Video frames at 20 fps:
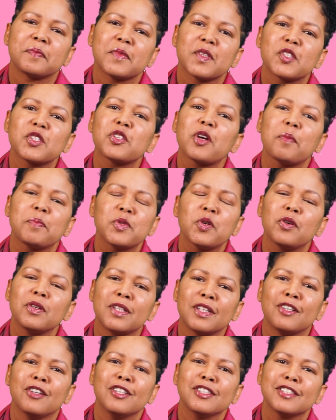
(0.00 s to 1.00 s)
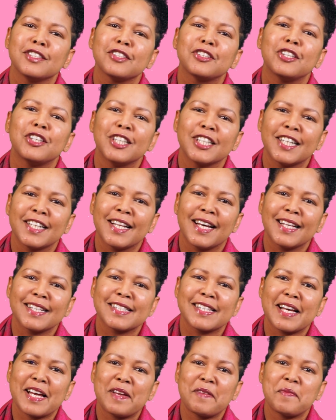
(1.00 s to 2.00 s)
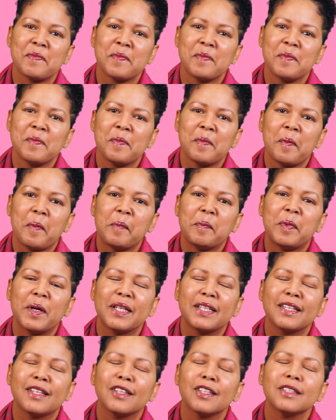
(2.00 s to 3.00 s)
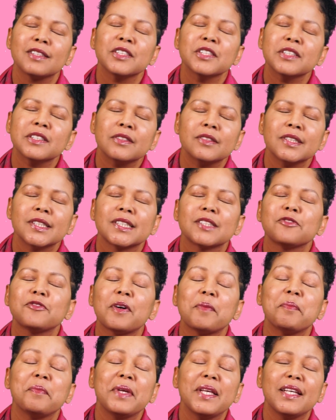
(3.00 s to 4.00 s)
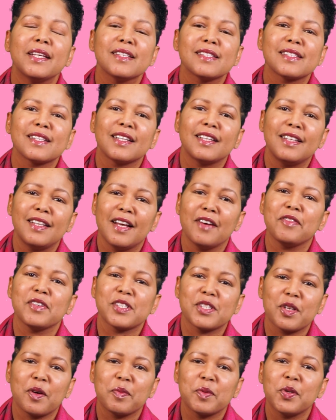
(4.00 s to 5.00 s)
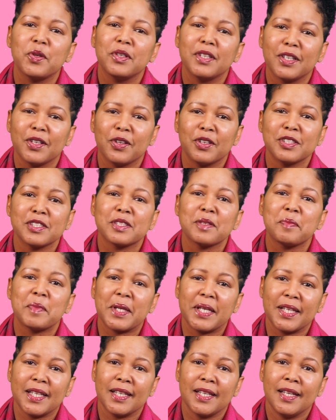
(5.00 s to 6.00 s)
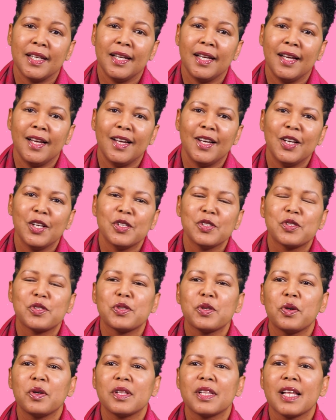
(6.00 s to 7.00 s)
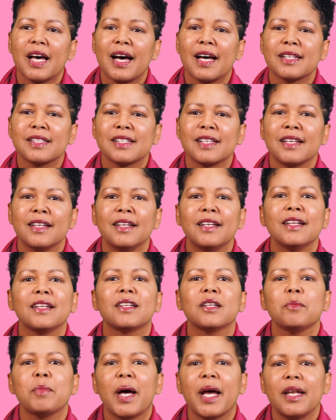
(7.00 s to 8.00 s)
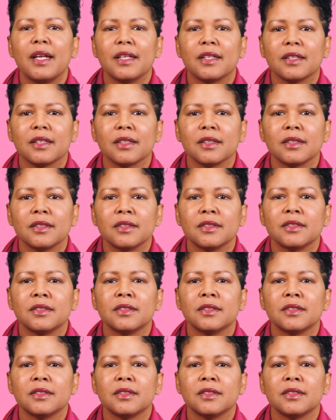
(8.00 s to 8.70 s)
stopped holding on to God at that time. But the good news for me is that He never stopped holding on to me. So that little by little,